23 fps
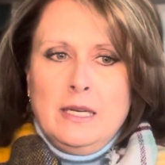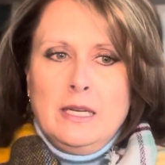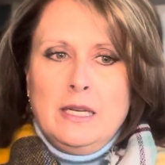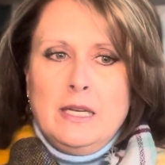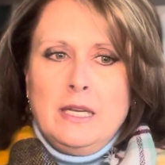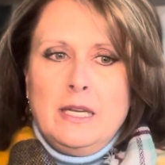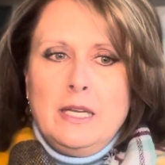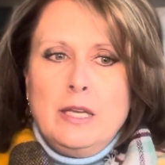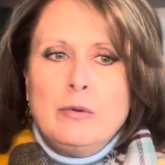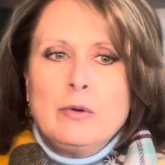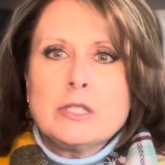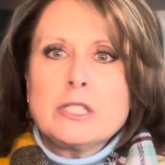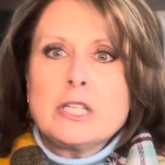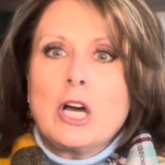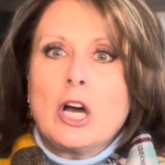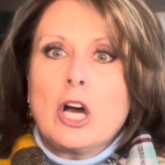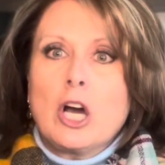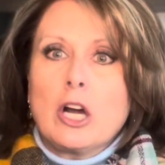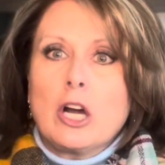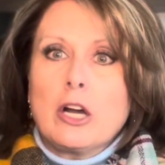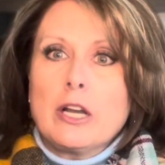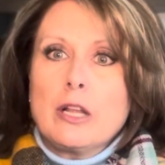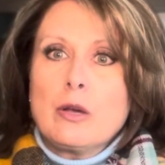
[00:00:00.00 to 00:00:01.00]
it was
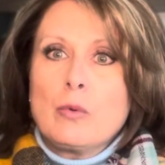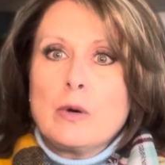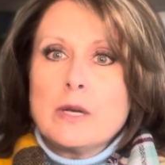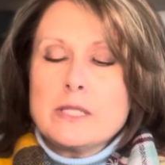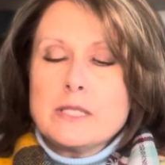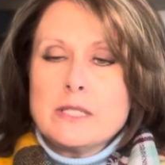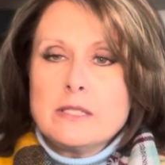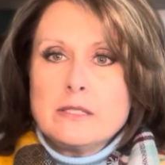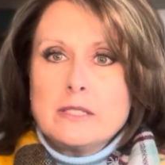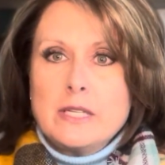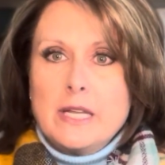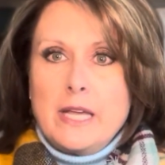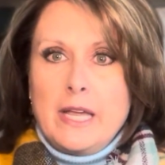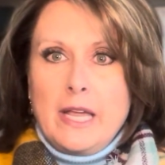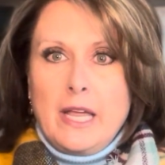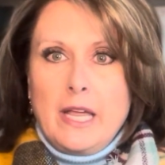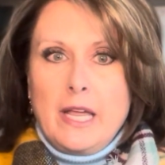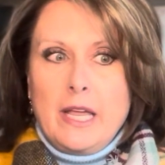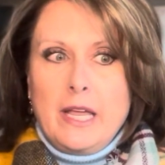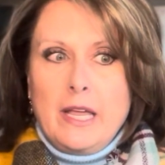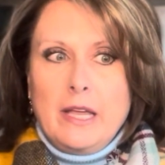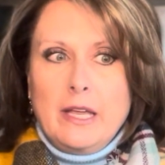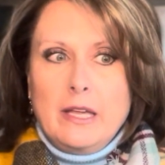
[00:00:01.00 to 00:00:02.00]
hard. It wasn't
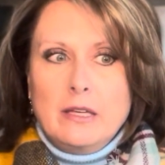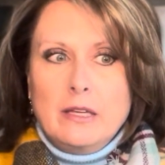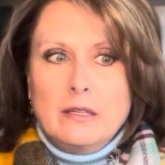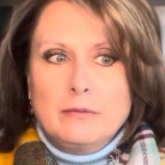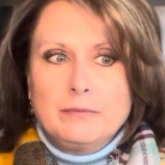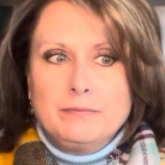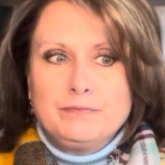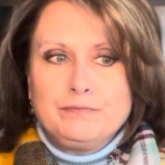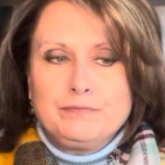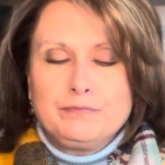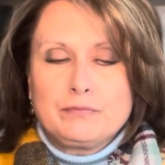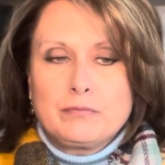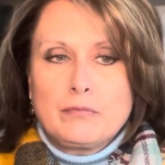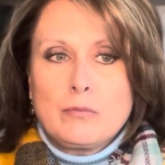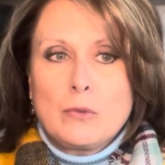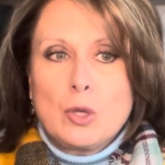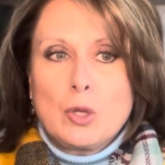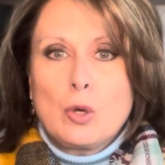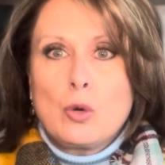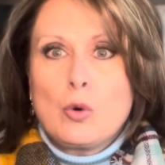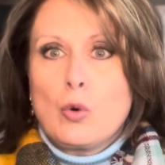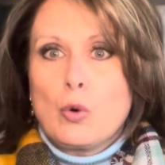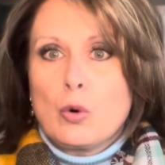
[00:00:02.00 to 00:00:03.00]
a
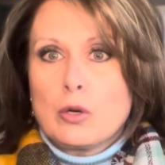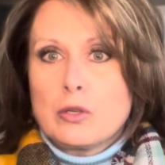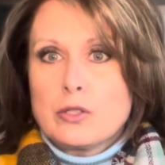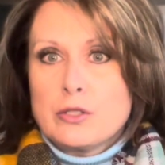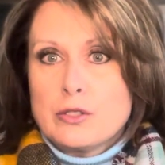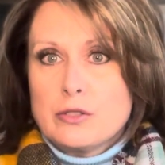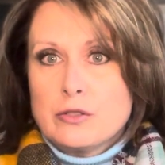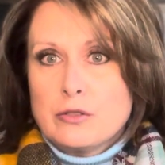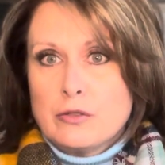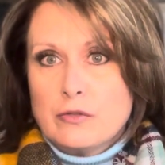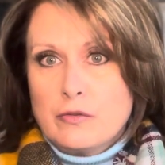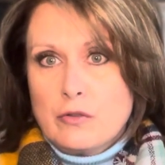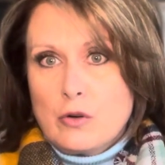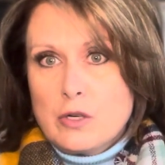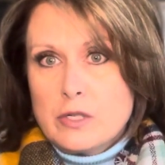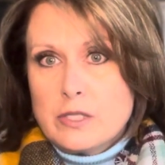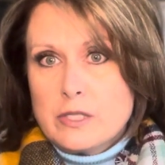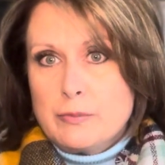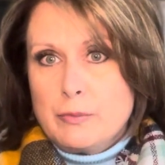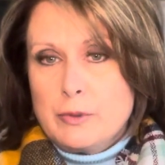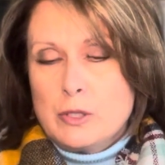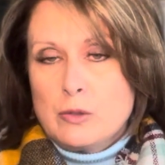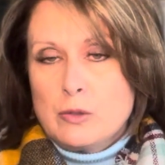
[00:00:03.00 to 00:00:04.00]
cordial
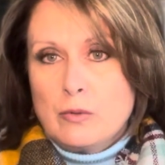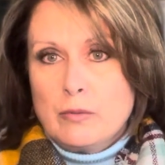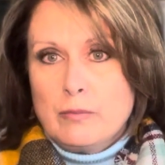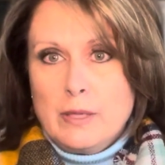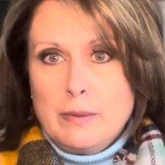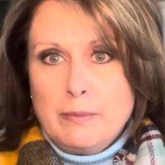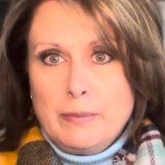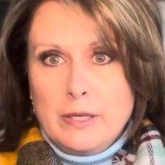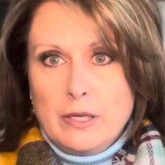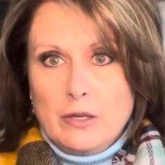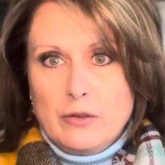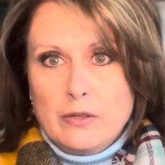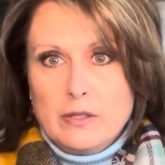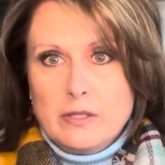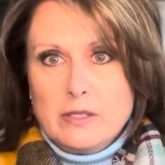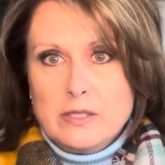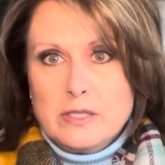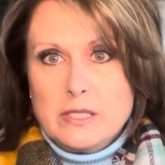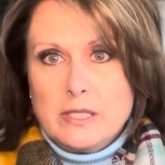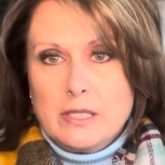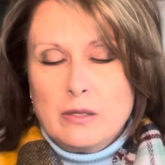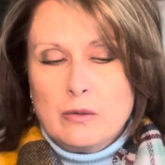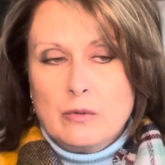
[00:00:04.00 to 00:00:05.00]
divorce between my
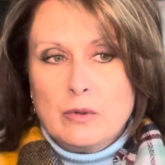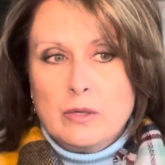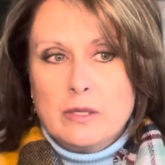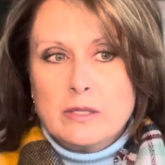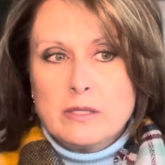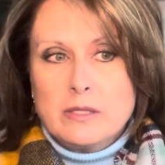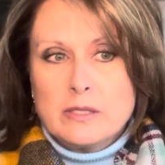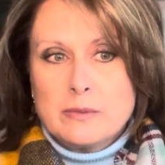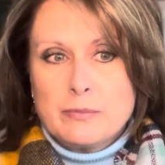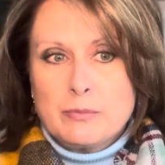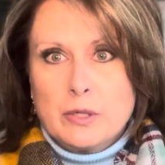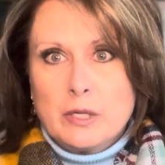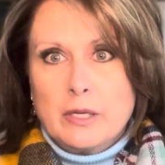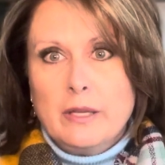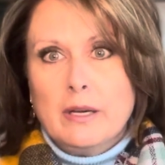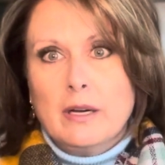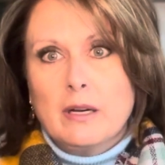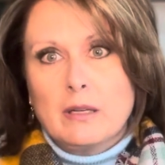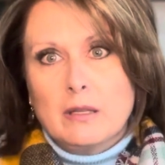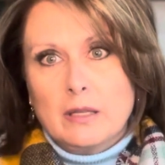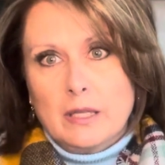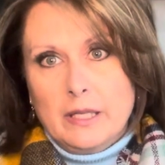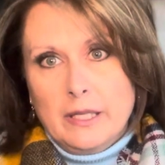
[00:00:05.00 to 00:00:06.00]
parents. It was pretty
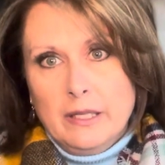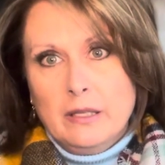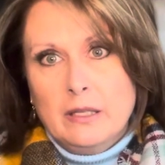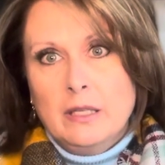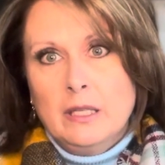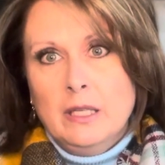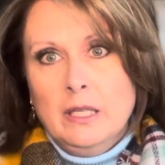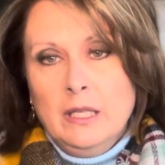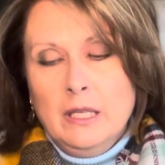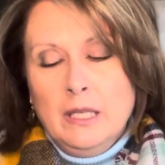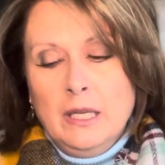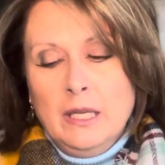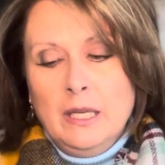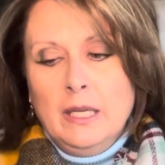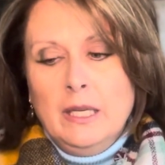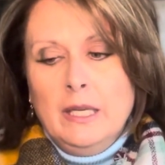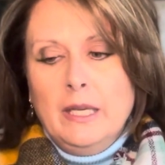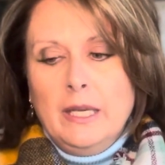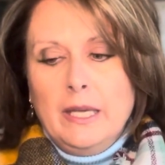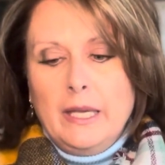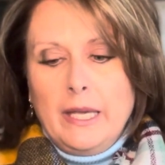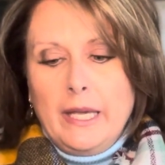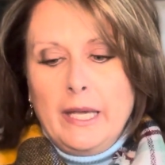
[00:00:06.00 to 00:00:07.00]
ugly.
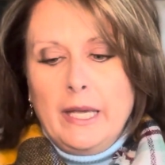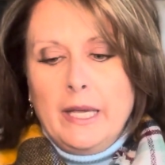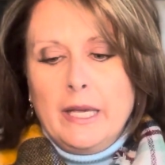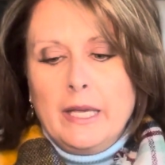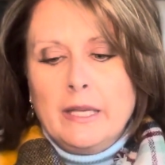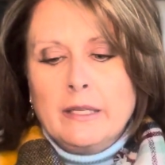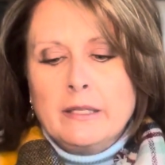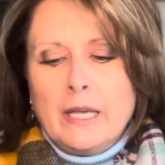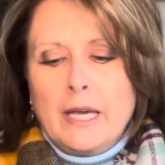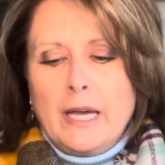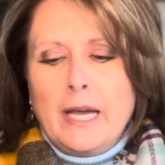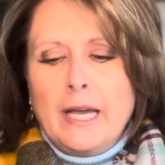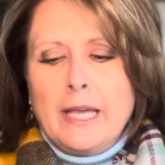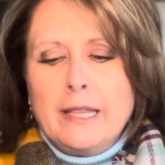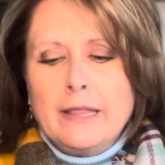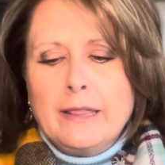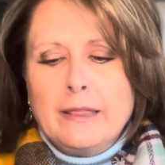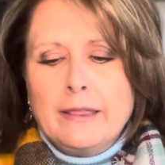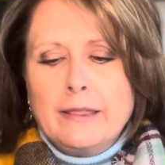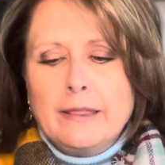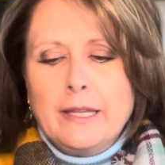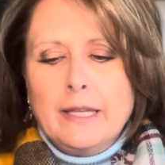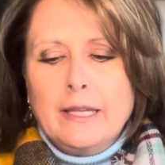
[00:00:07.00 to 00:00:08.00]
And I
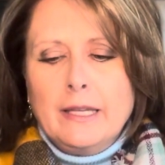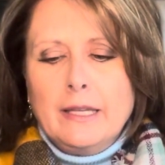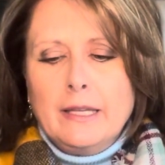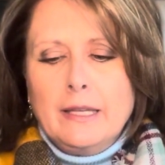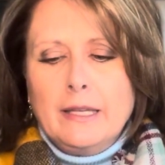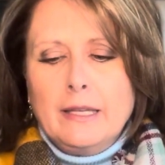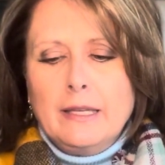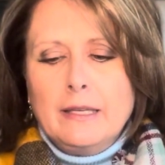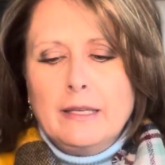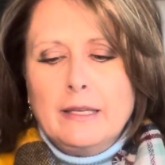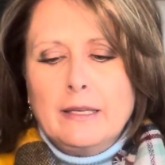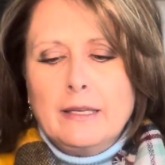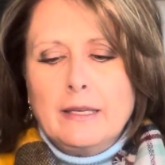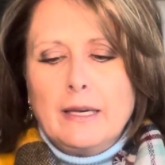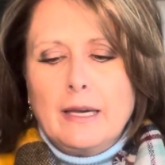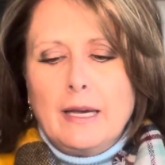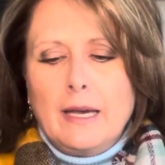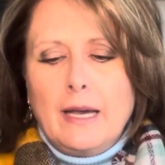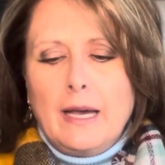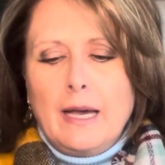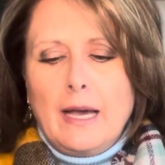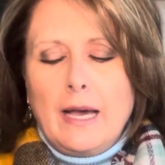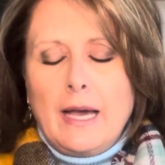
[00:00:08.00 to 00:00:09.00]
think
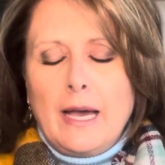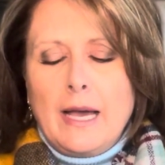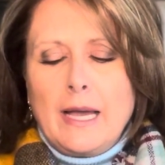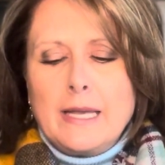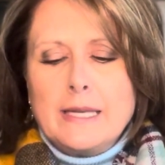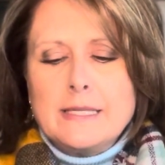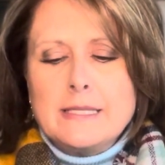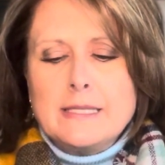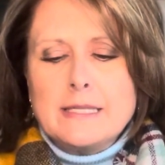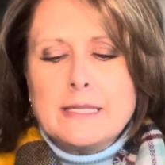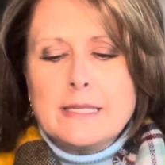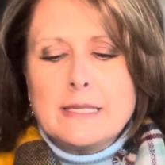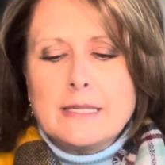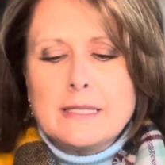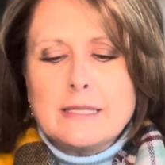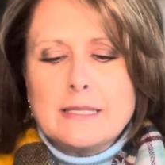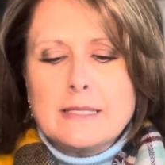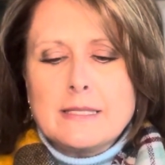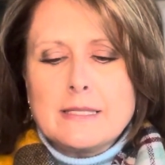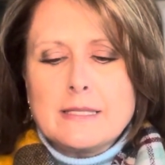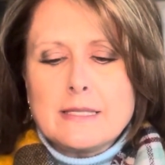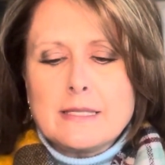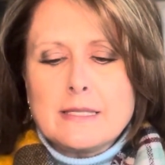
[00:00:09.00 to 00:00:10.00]
I
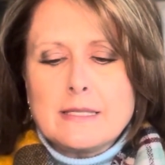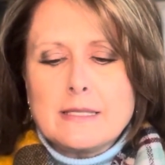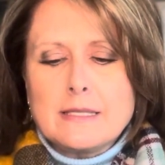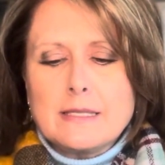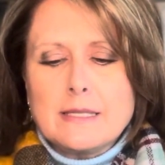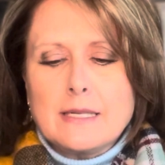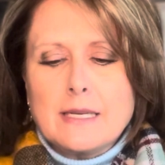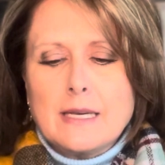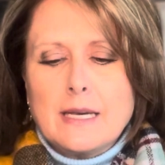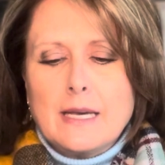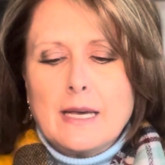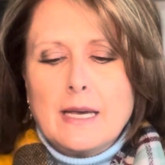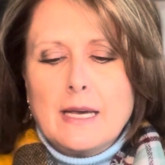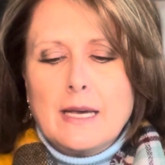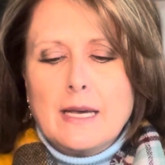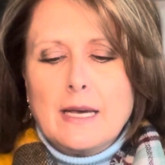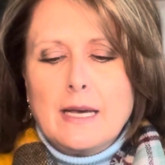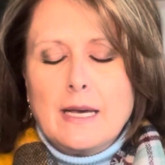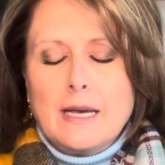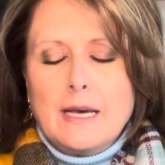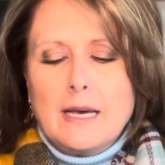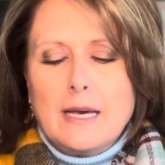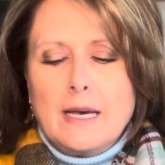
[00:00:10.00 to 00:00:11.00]
didn't
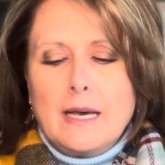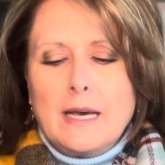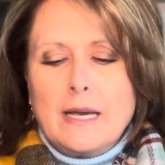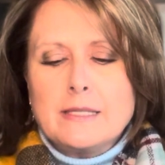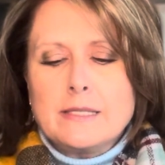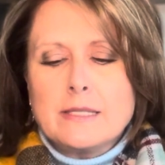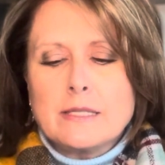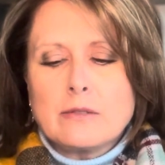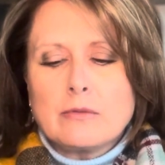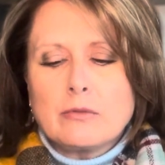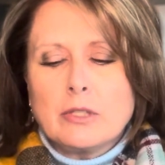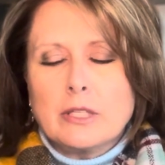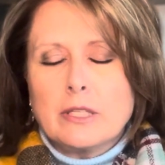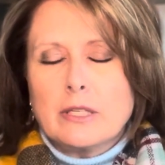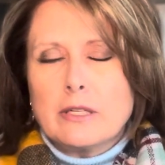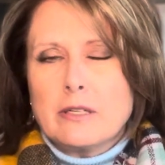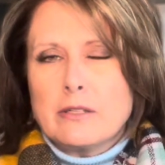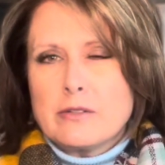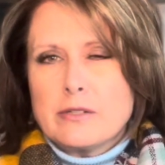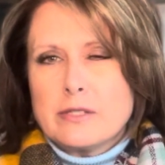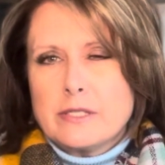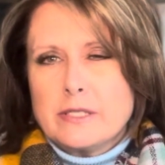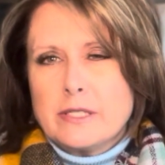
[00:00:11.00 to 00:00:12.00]
really
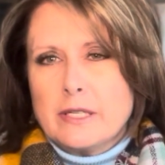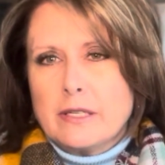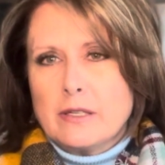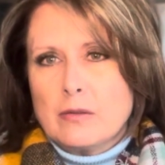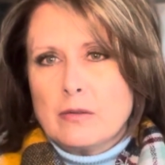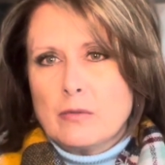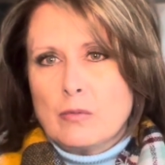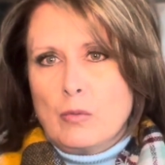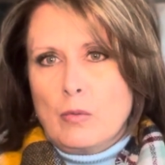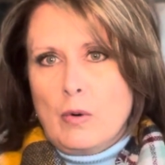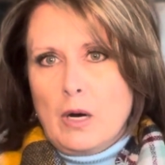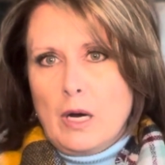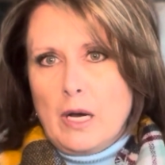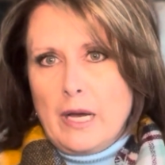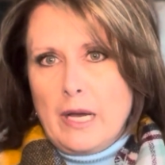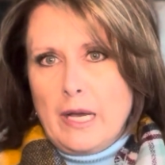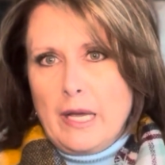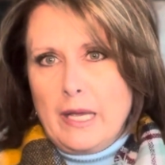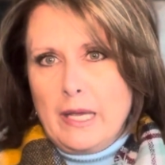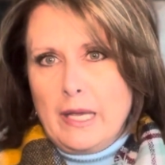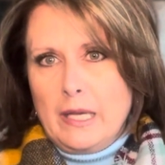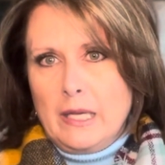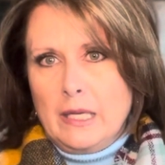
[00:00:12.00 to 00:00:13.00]
understand
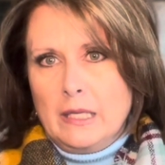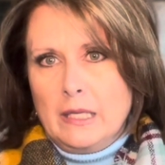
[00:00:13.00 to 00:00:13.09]
why.